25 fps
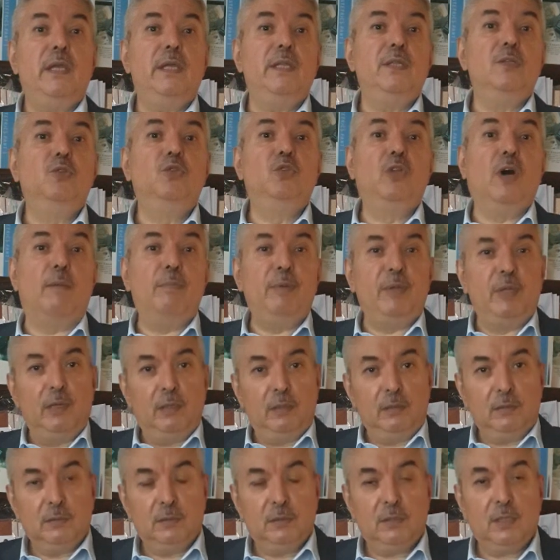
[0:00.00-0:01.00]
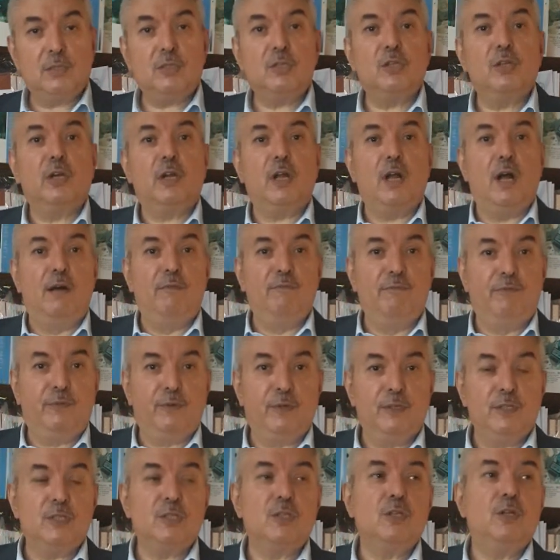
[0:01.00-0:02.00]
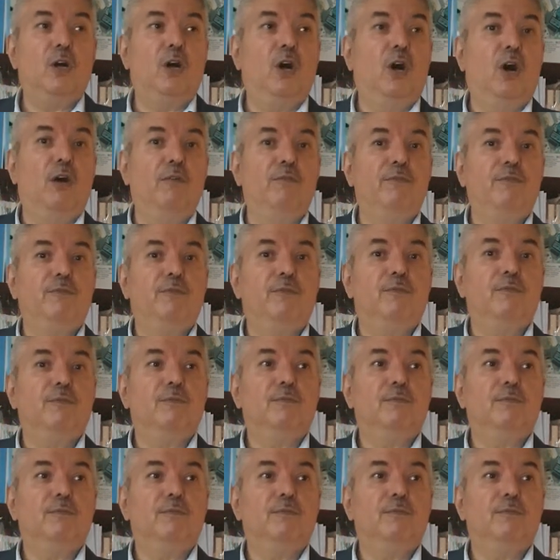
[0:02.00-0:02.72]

in double the circumference of